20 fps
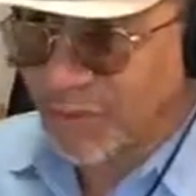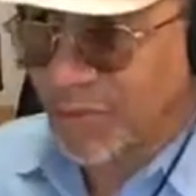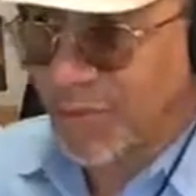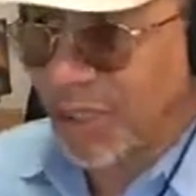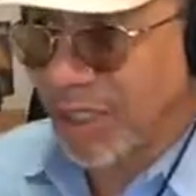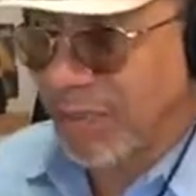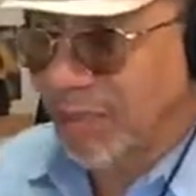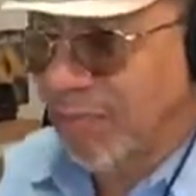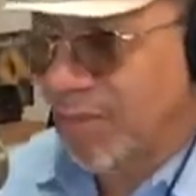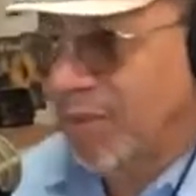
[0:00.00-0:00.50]

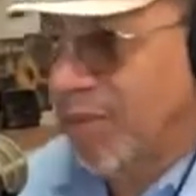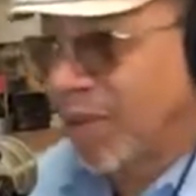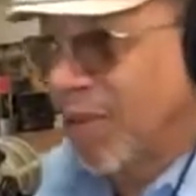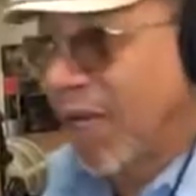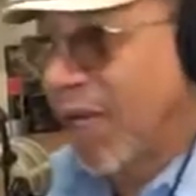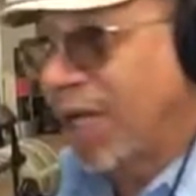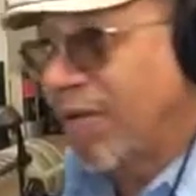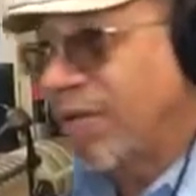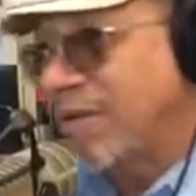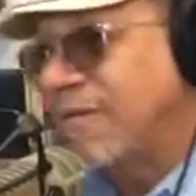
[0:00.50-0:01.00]
being broke
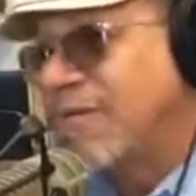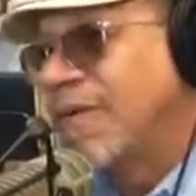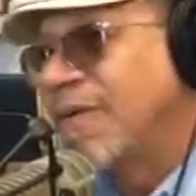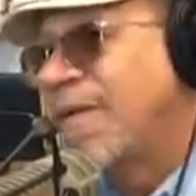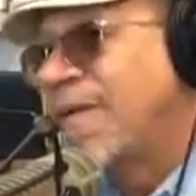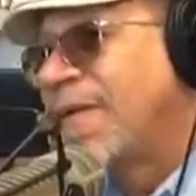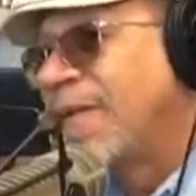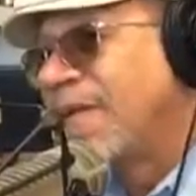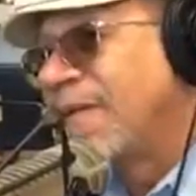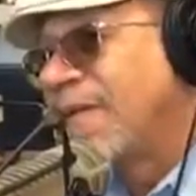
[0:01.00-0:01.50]
out and
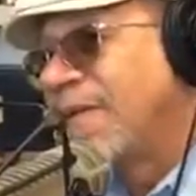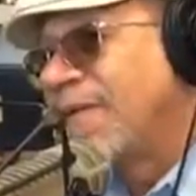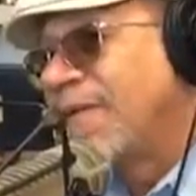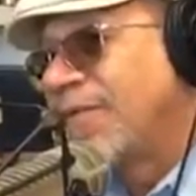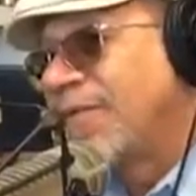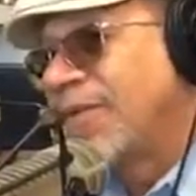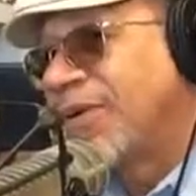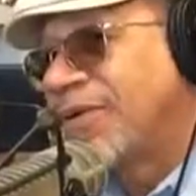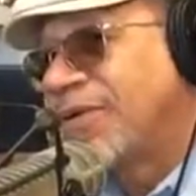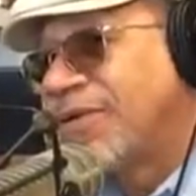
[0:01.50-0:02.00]

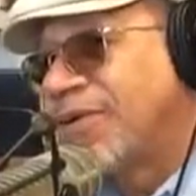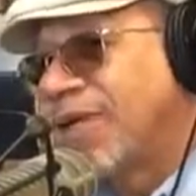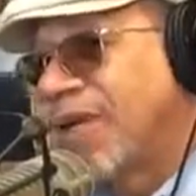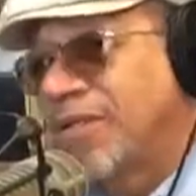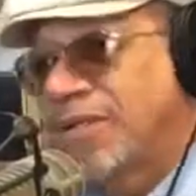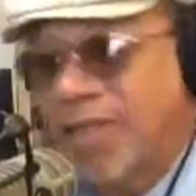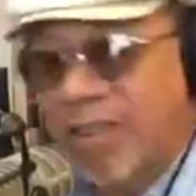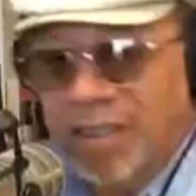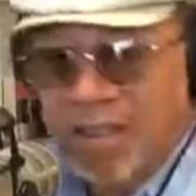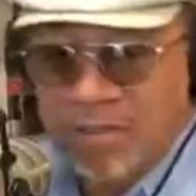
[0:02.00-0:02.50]
whether or
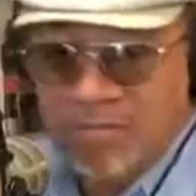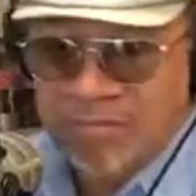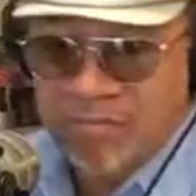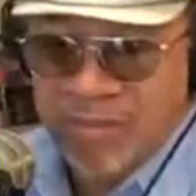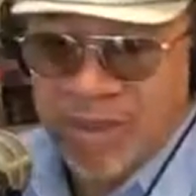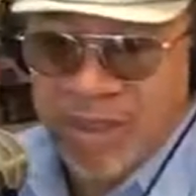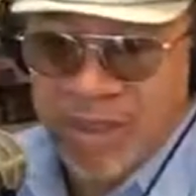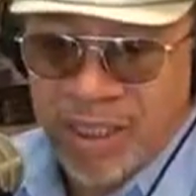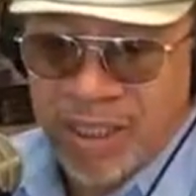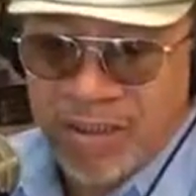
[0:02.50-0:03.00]
not
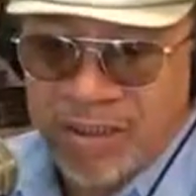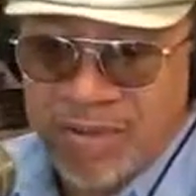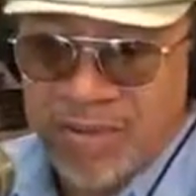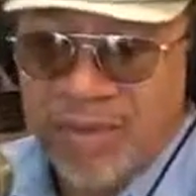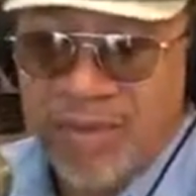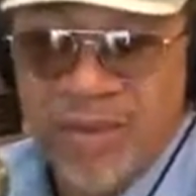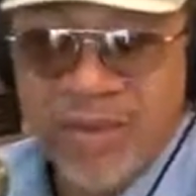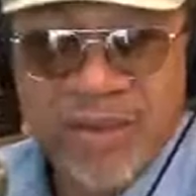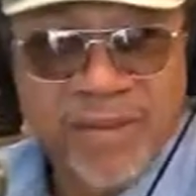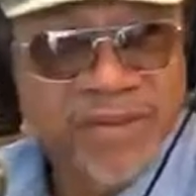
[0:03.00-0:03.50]
he had
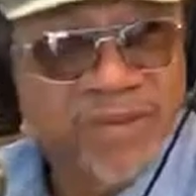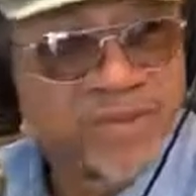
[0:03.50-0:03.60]
someone else